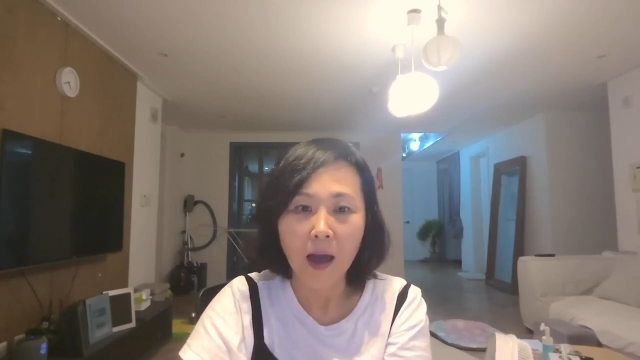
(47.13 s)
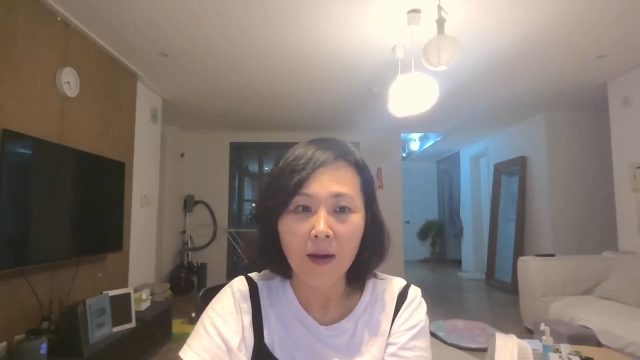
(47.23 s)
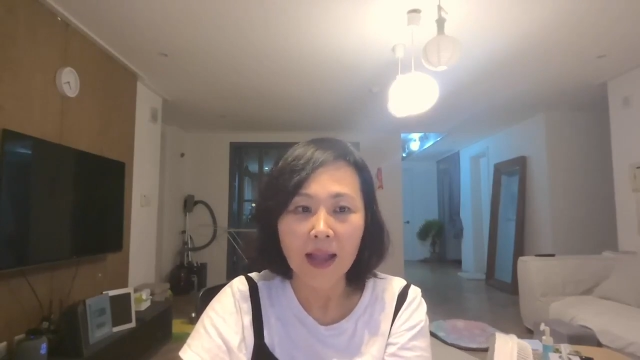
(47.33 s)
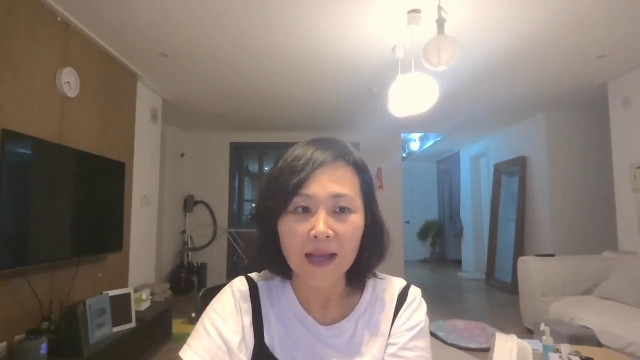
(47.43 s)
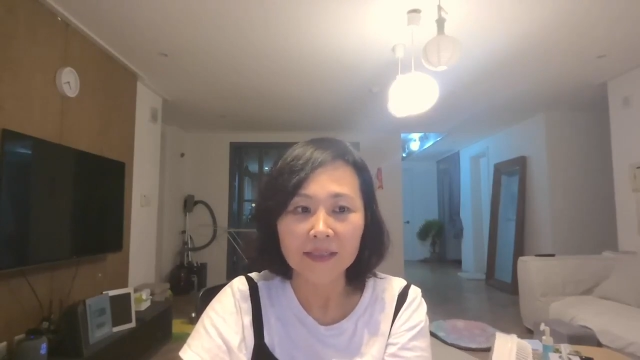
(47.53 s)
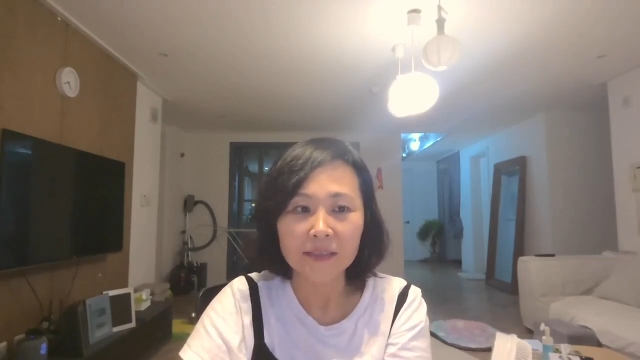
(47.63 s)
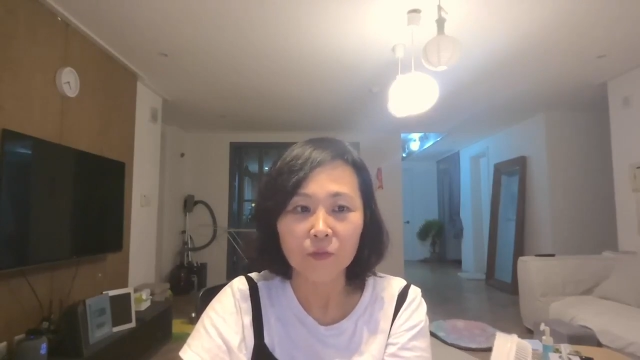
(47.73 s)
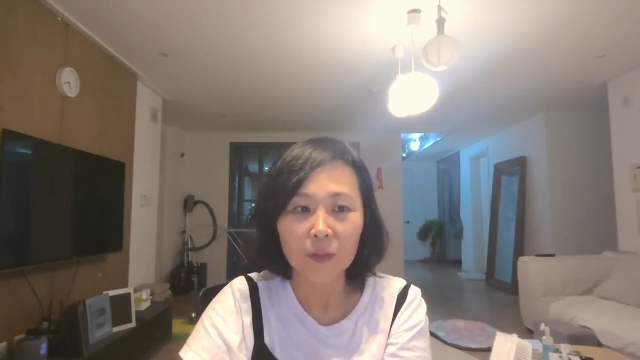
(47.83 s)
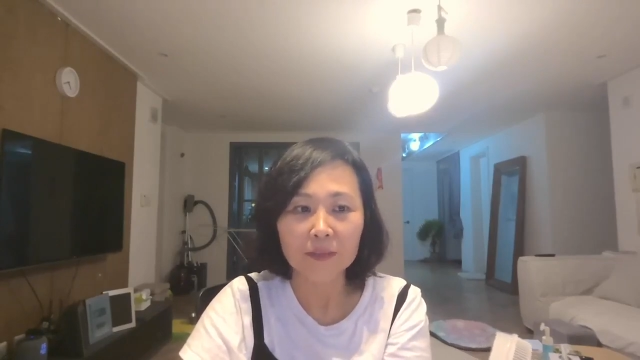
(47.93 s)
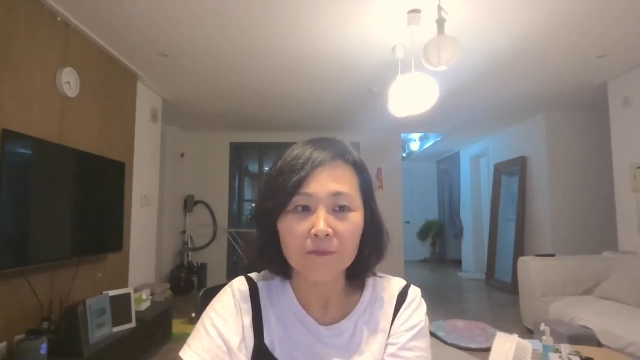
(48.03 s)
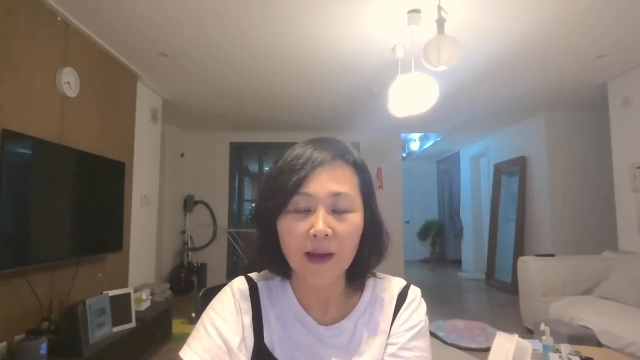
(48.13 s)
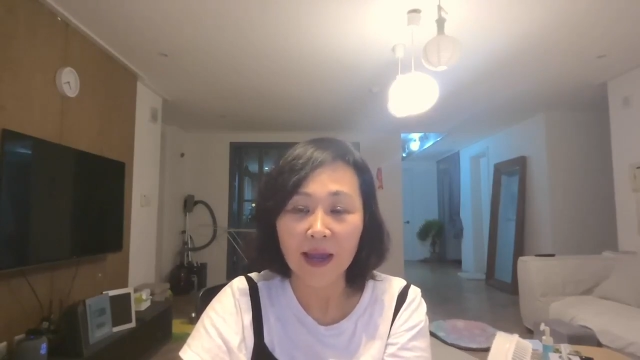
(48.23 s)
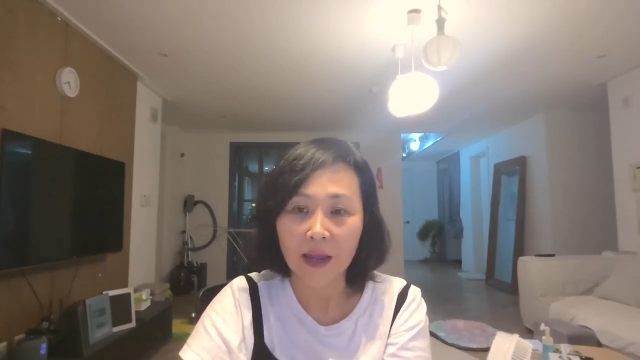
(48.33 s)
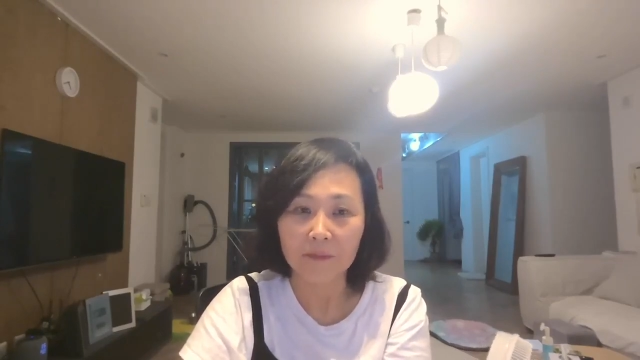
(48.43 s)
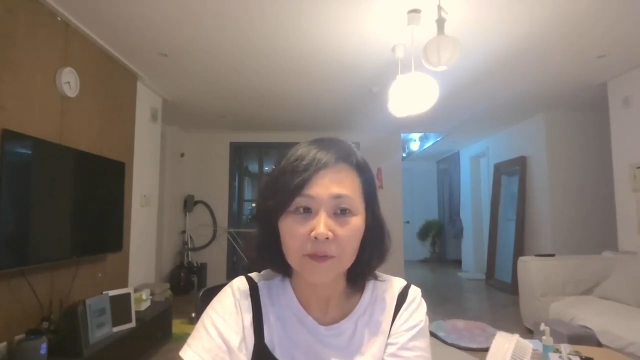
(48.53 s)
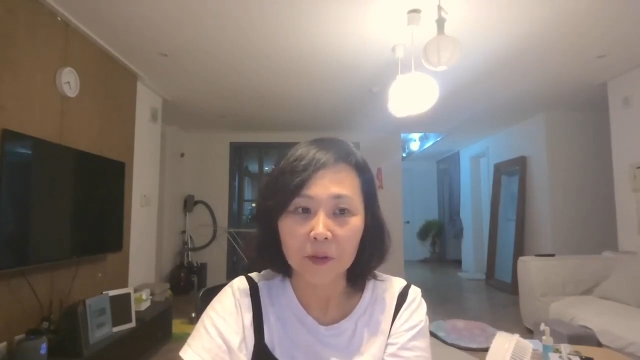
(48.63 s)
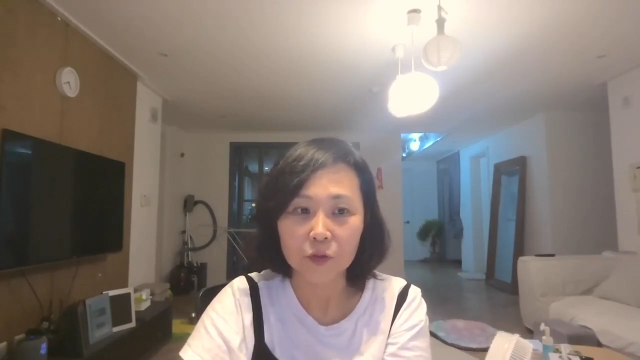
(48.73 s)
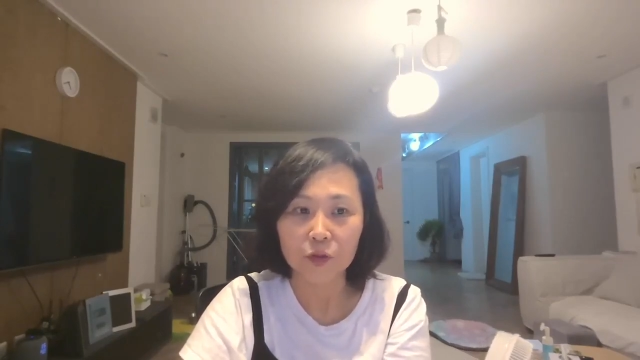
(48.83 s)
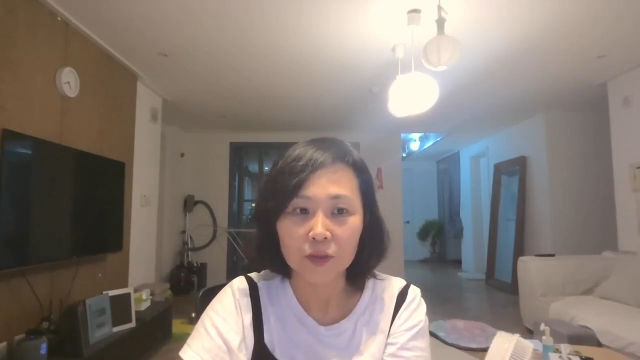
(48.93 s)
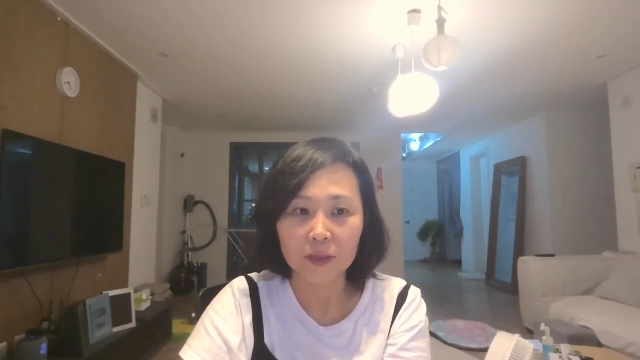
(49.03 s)
aligns with my
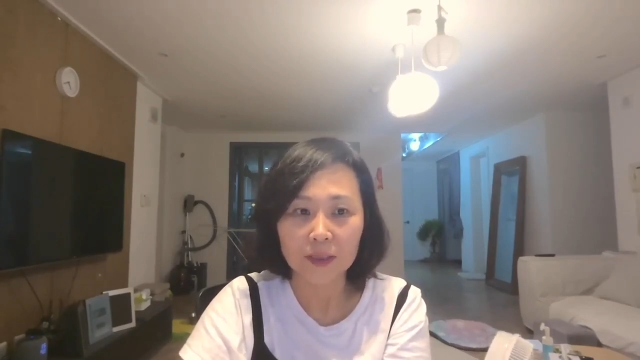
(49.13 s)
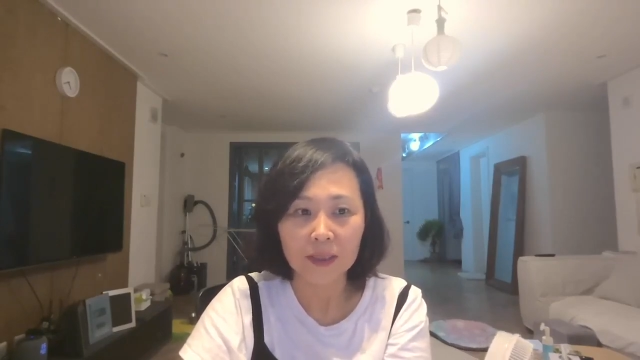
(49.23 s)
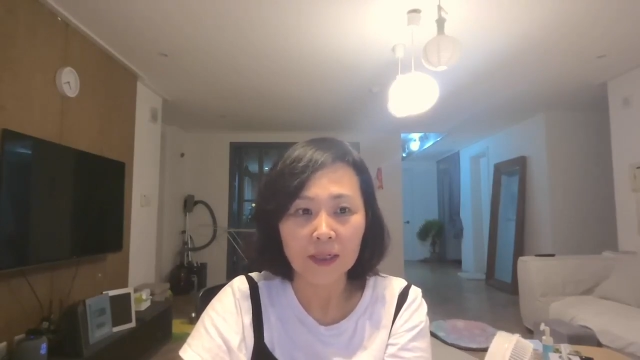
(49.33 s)
approach,